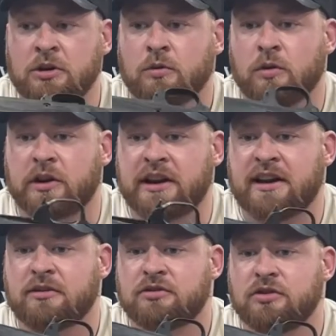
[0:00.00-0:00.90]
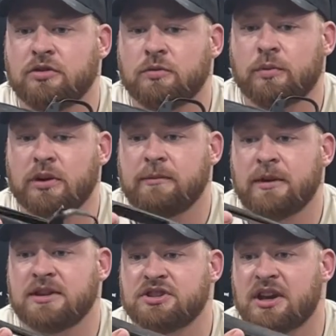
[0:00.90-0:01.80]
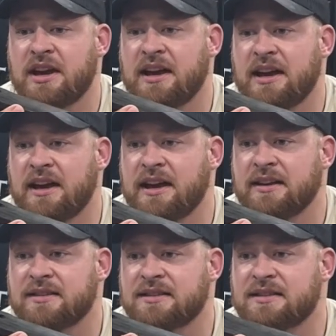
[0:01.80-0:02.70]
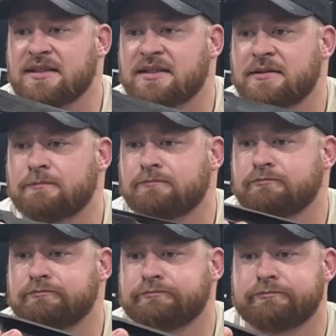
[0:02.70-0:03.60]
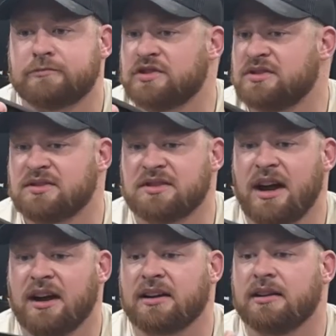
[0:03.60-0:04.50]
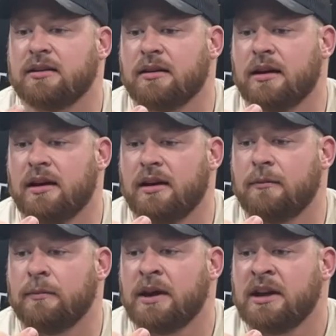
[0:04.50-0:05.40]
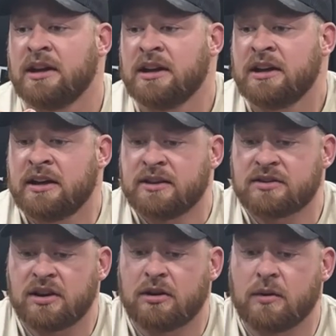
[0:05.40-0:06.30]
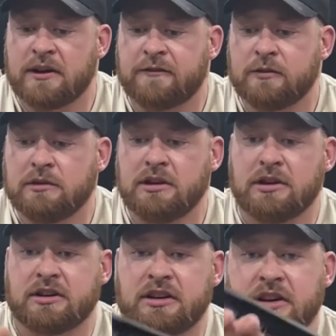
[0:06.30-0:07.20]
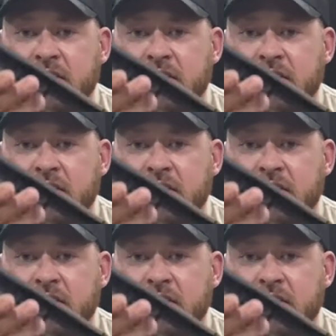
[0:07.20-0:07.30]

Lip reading: we're down to pretty much just a stock. So if you look,